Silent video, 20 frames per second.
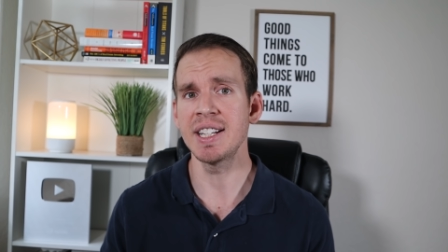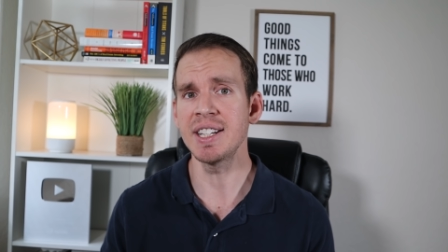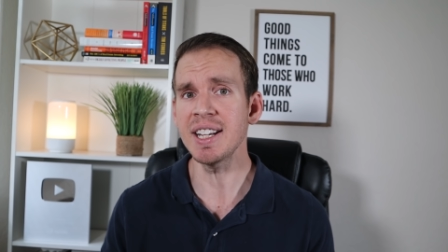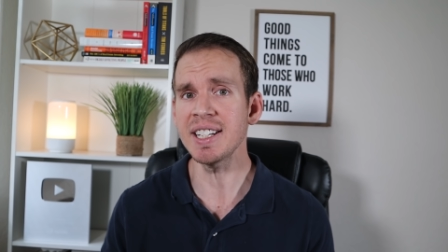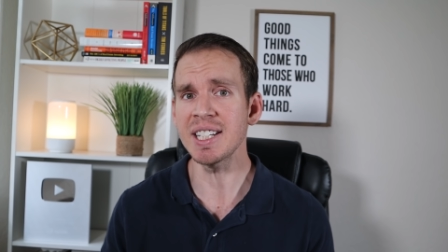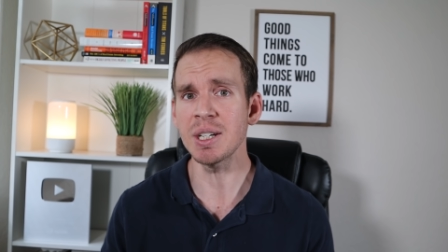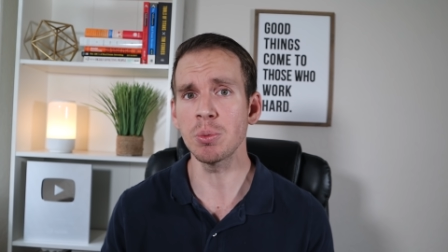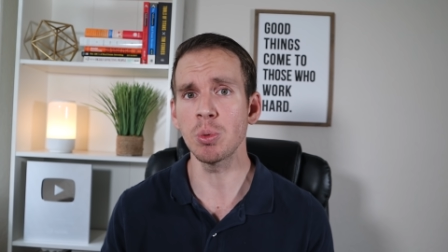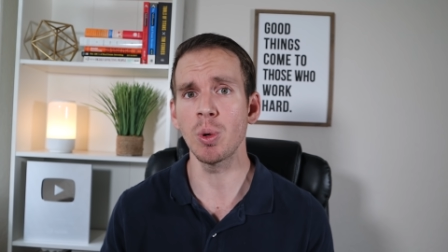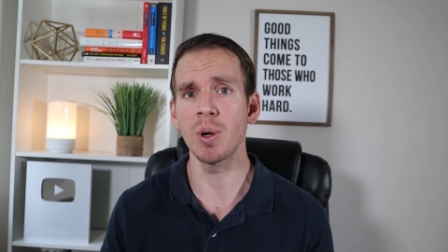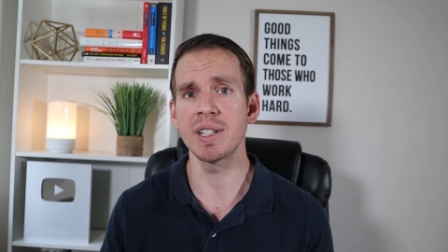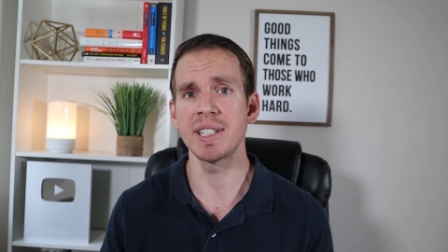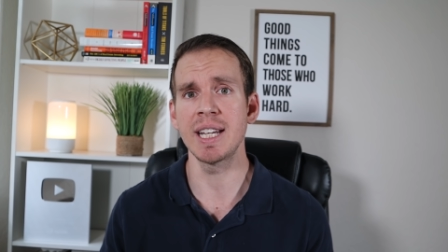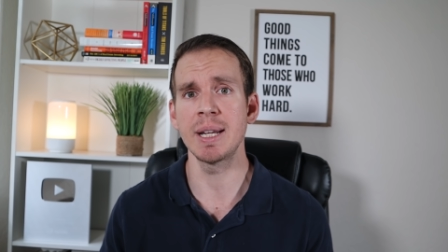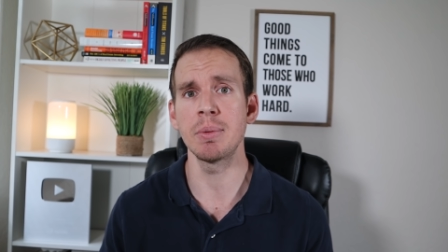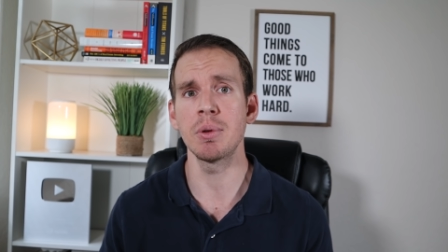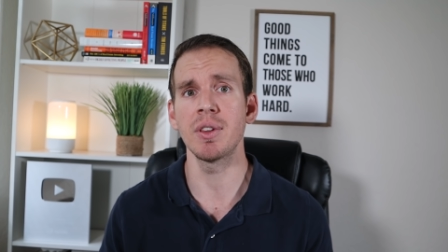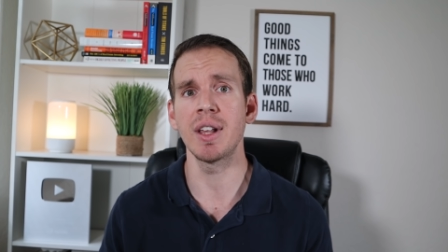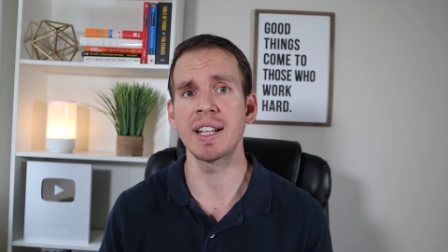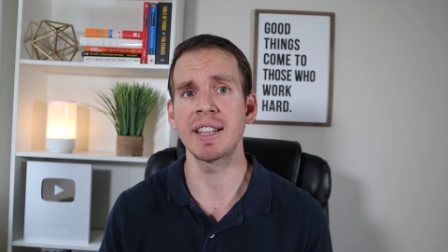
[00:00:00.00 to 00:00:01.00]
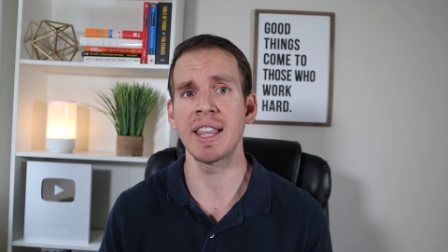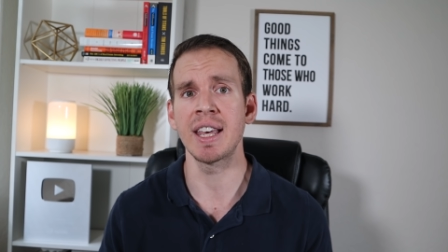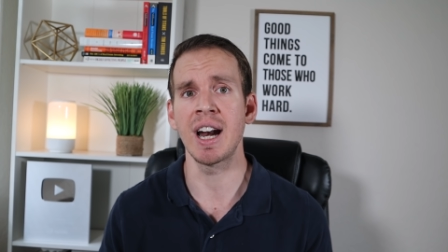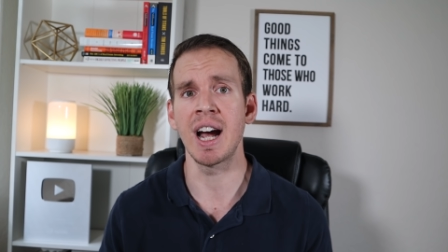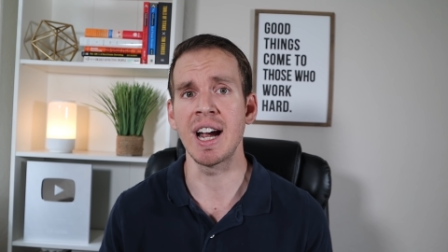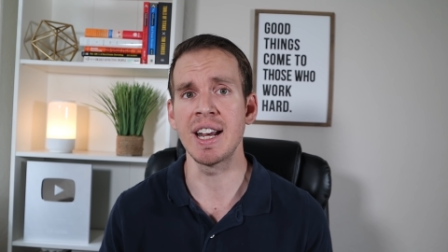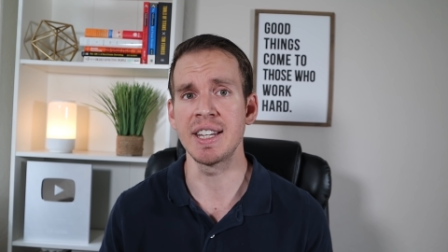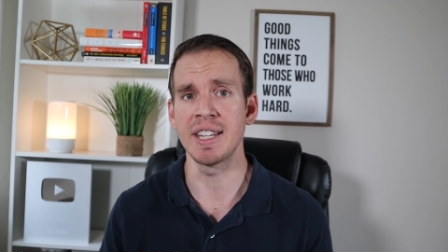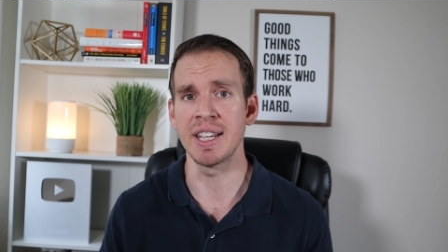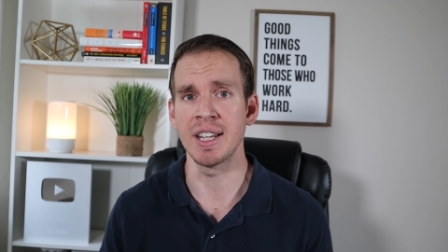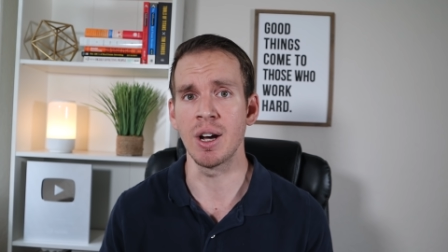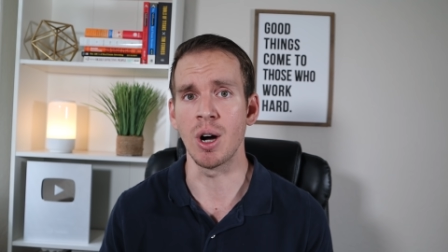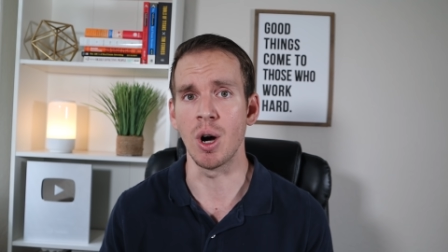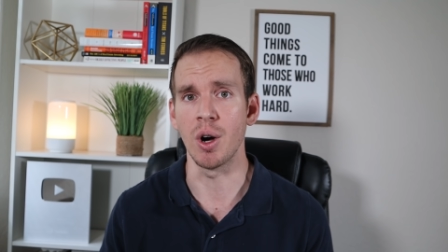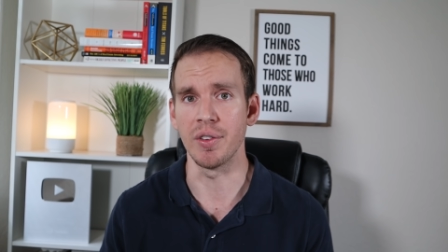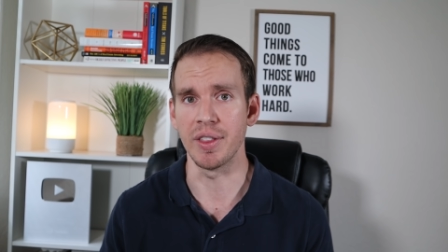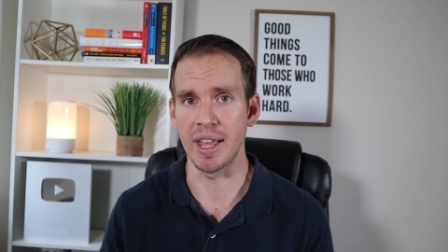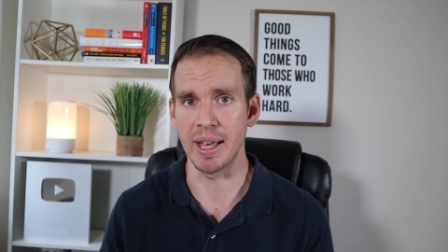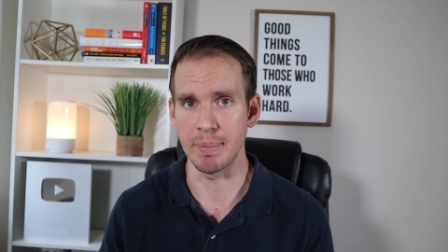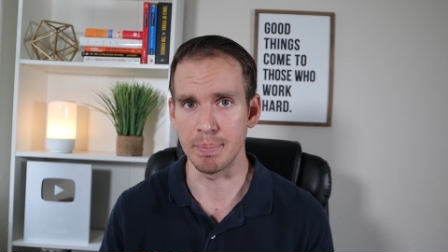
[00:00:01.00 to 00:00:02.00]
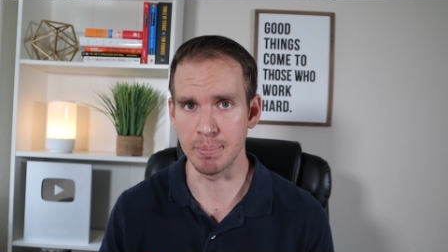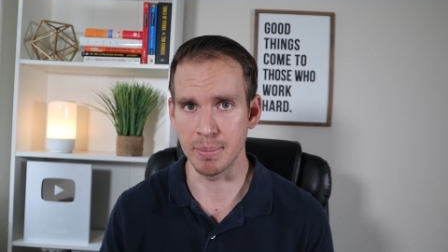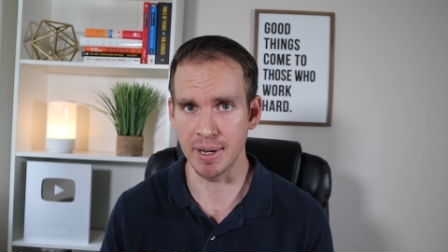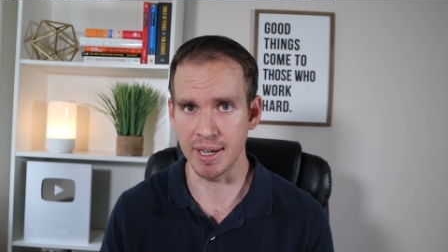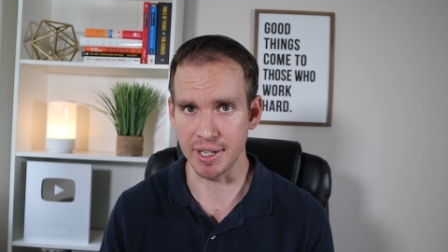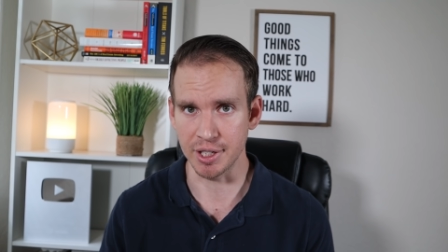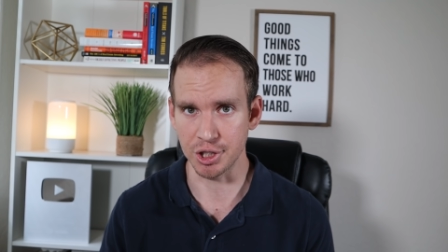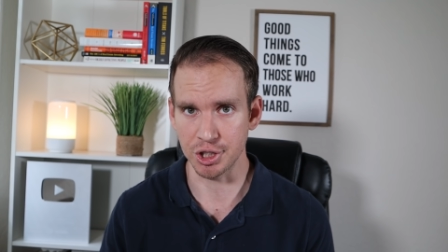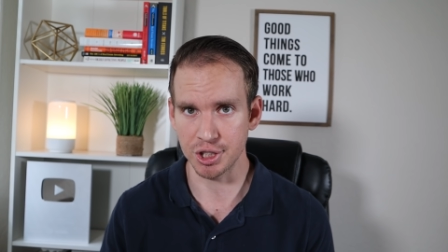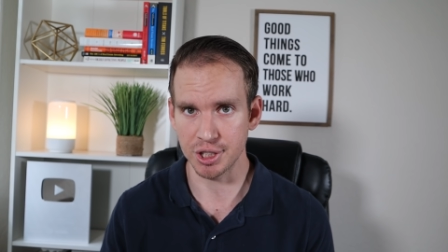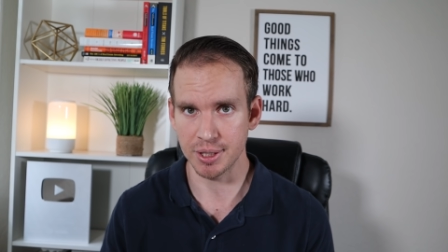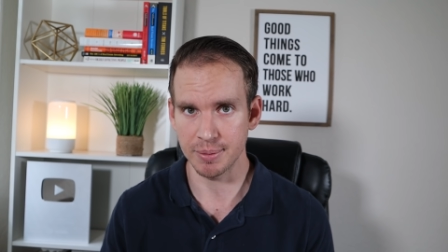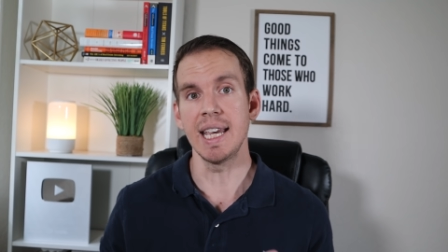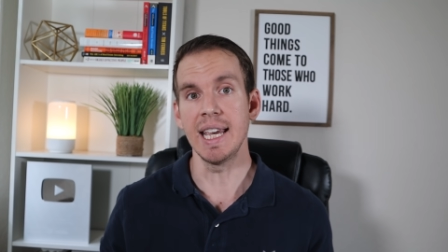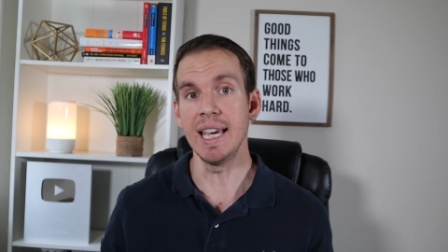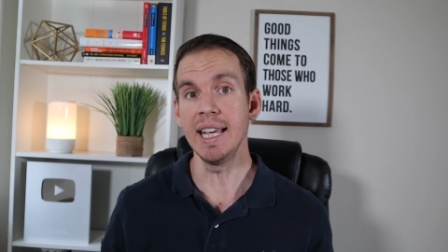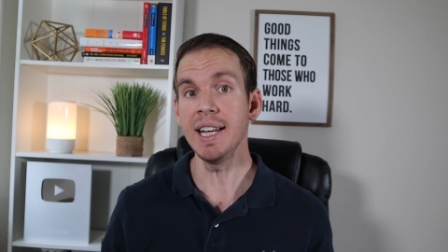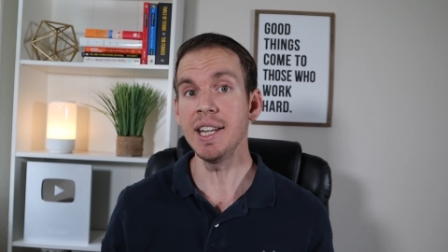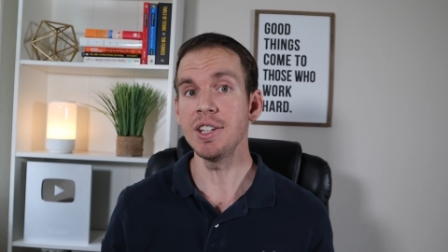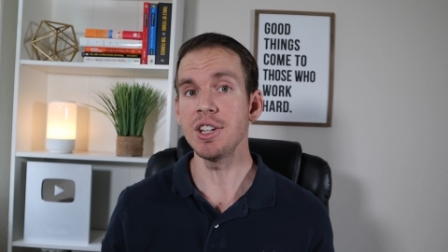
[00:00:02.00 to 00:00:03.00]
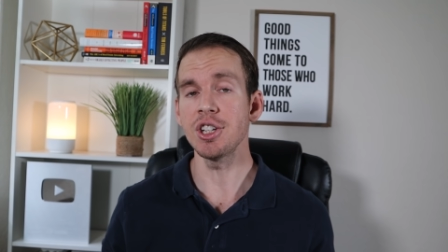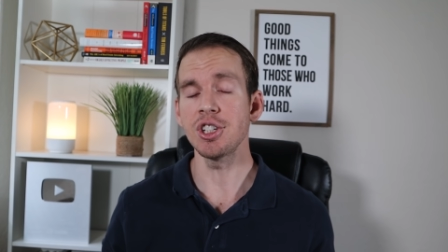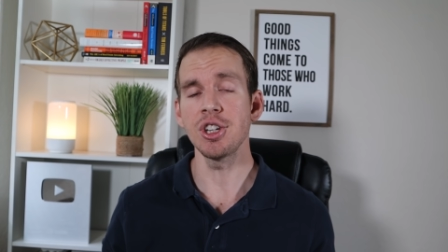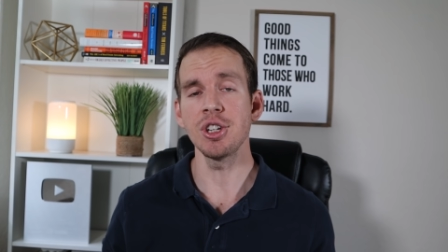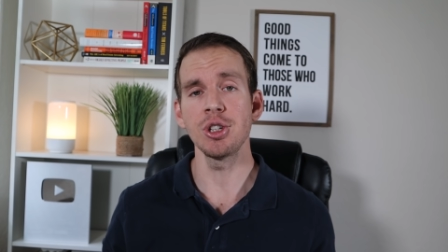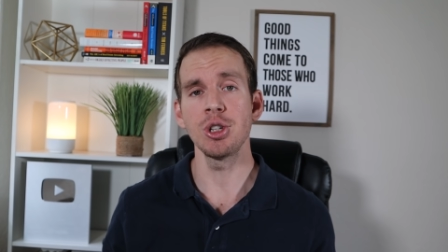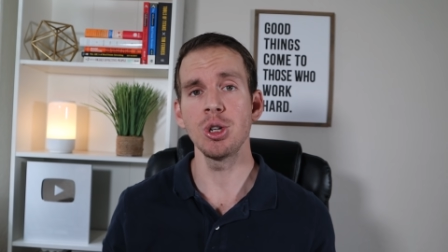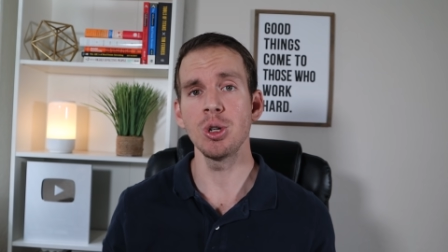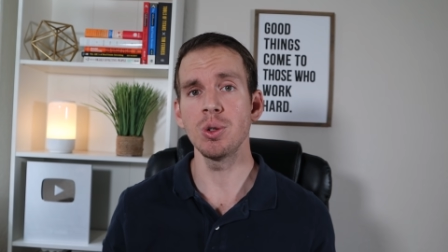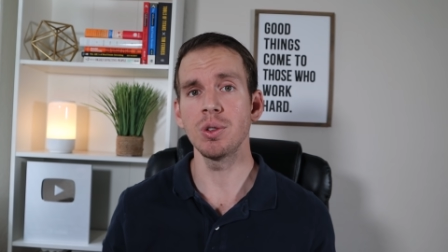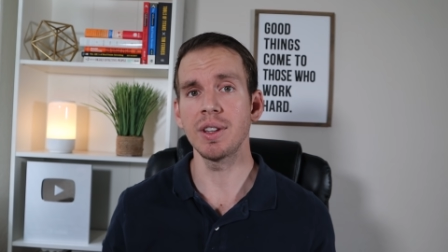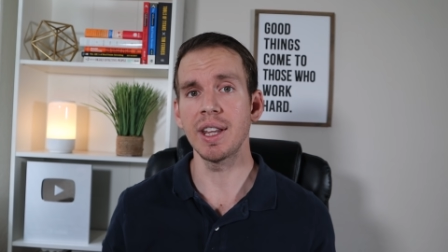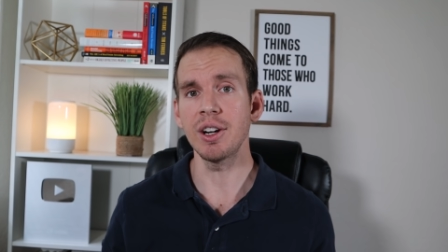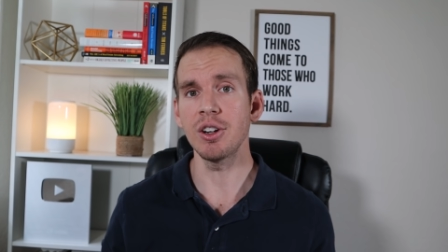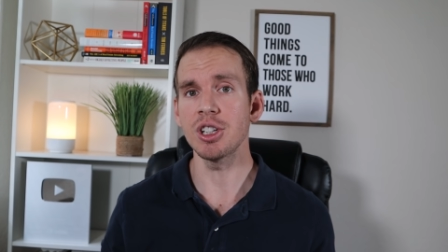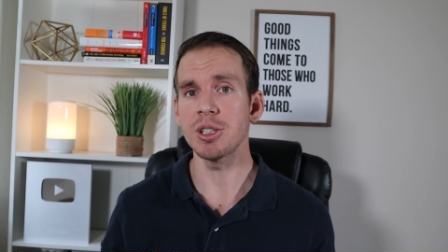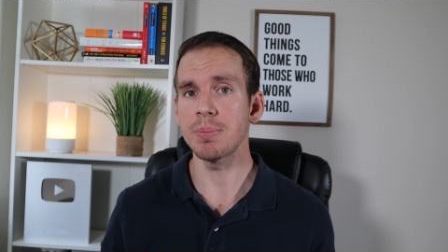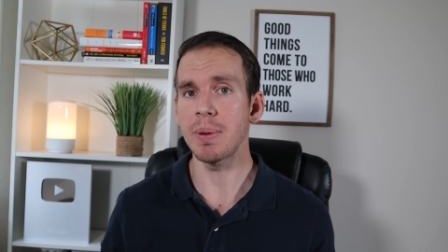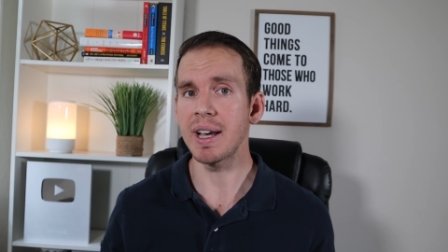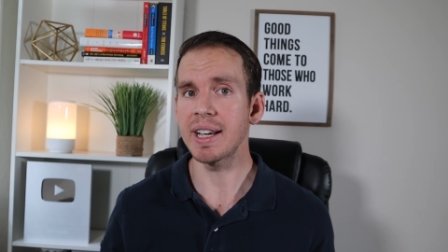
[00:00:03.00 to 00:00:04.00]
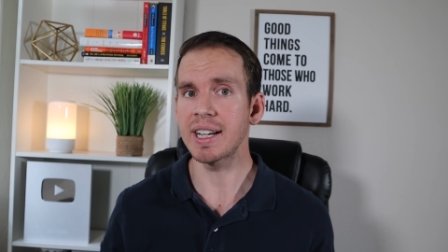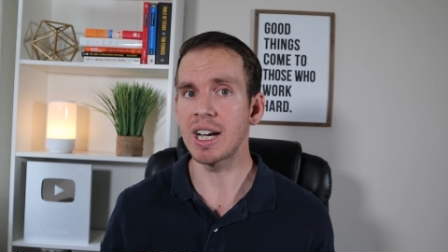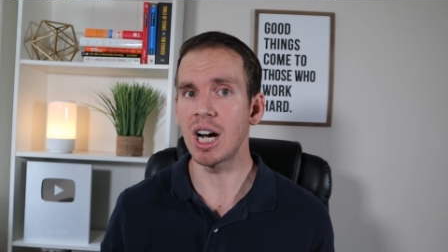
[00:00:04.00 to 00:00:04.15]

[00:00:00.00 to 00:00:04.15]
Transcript: doesn't really seem to like that idea all that much. In addition to letters by